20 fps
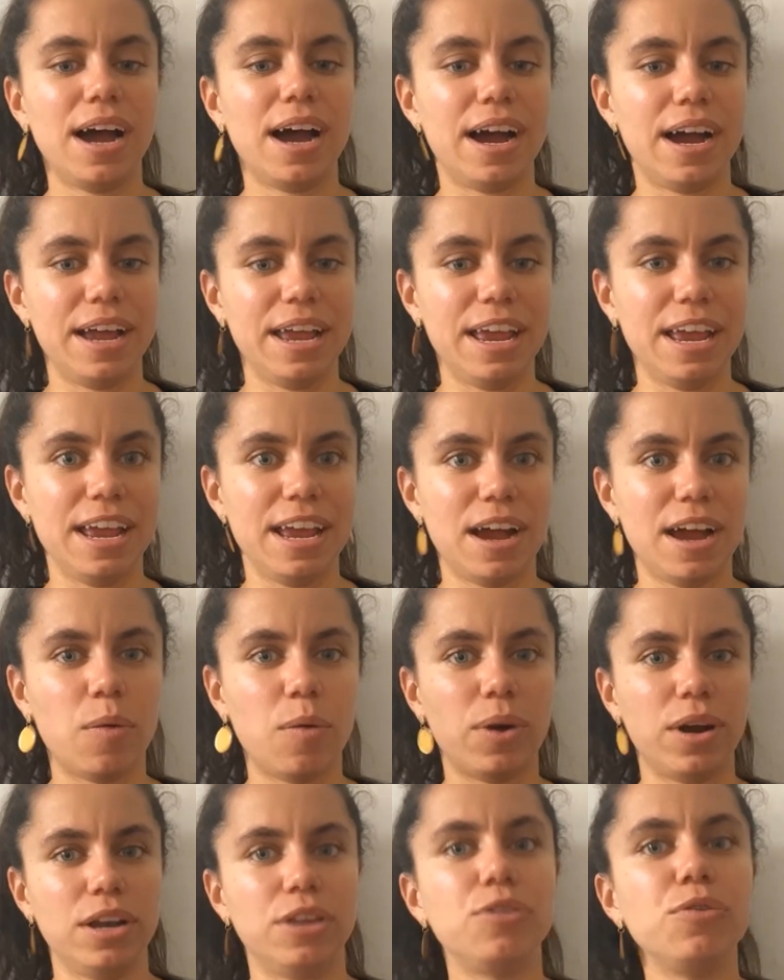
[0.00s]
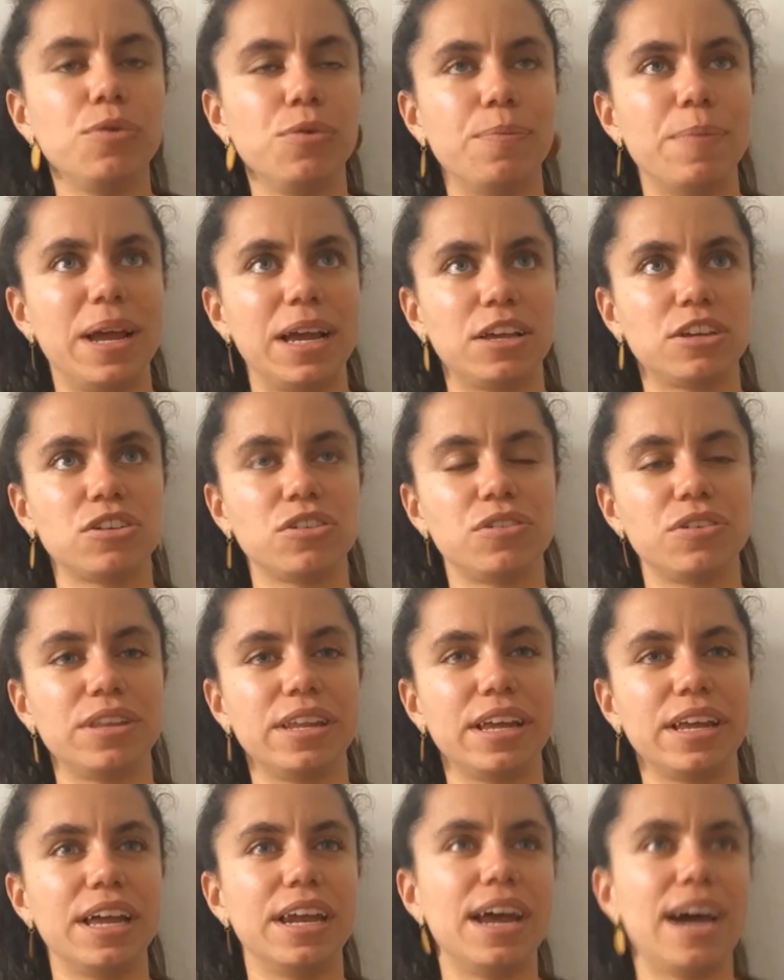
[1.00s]
I, I wanted to make sure
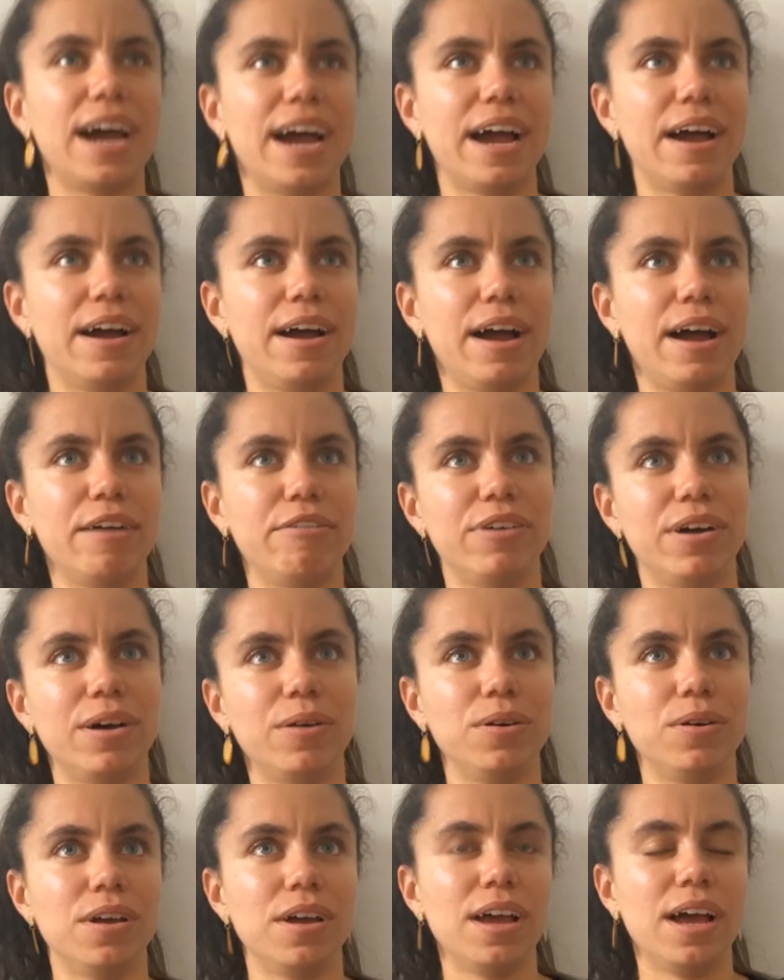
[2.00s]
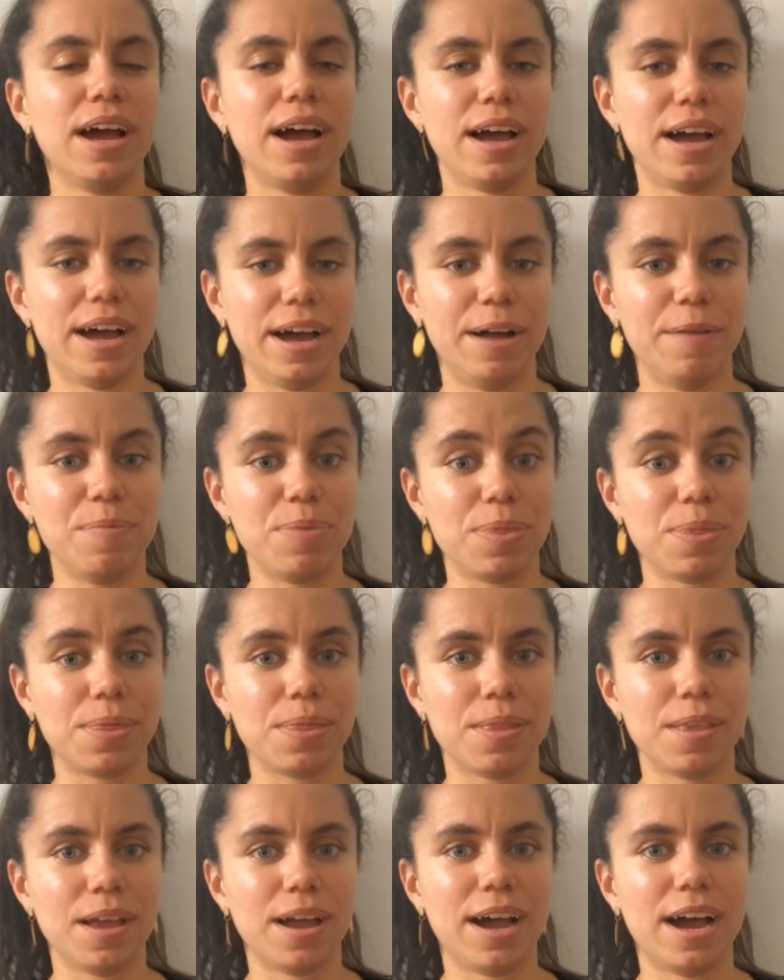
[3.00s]
that I, I found
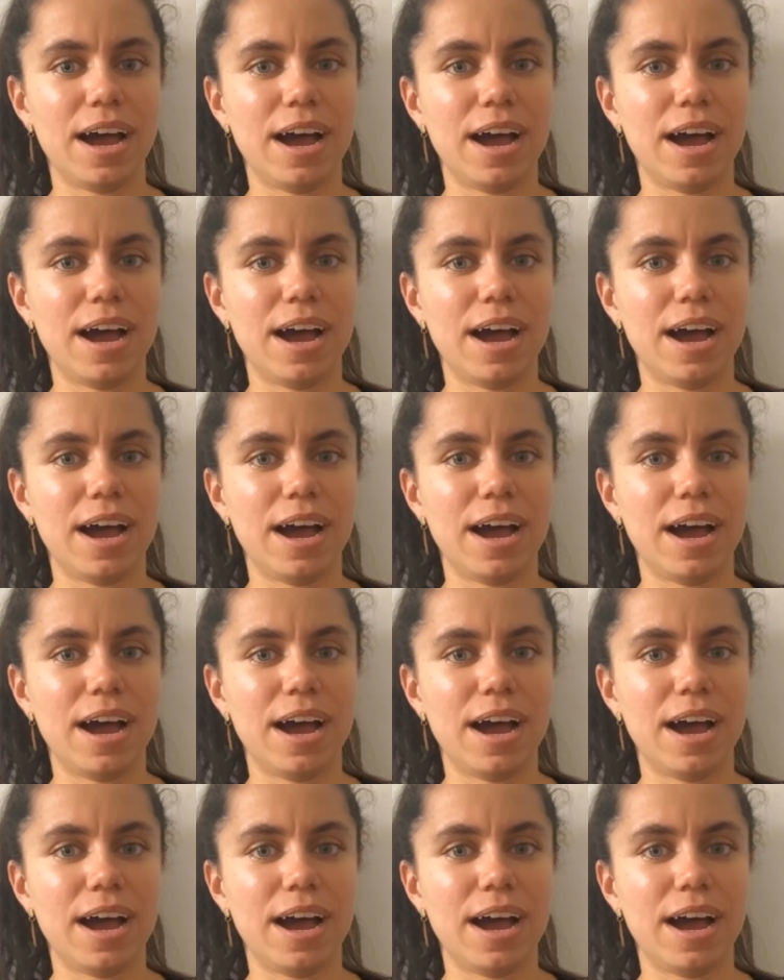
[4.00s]
um,